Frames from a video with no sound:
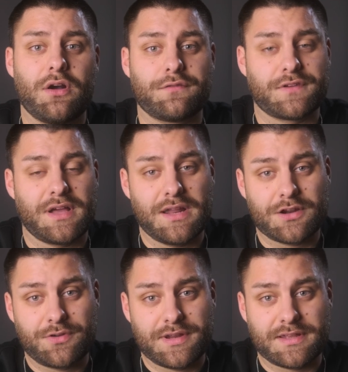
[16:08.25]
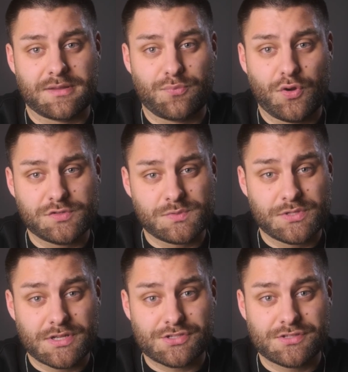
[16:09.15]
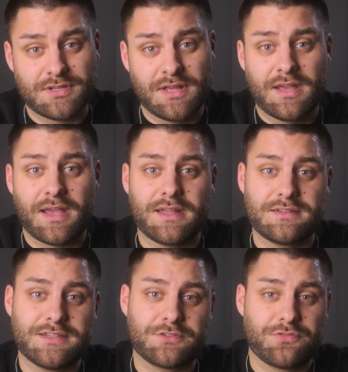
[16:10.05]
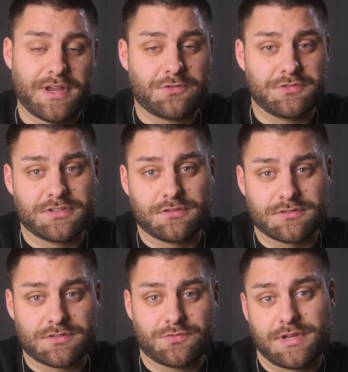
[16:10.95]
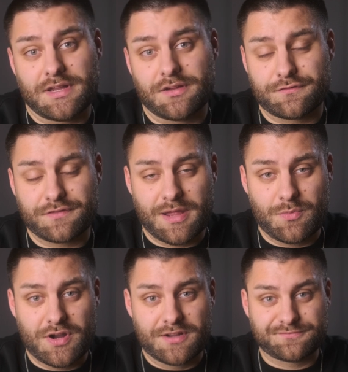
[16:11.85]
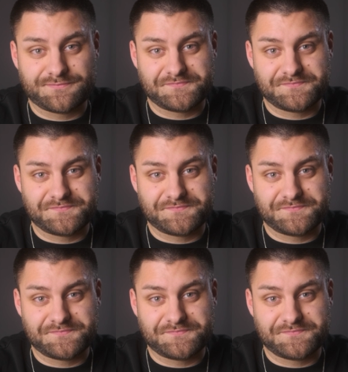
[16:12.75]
of color grading in post-production and need great results straight out of camera.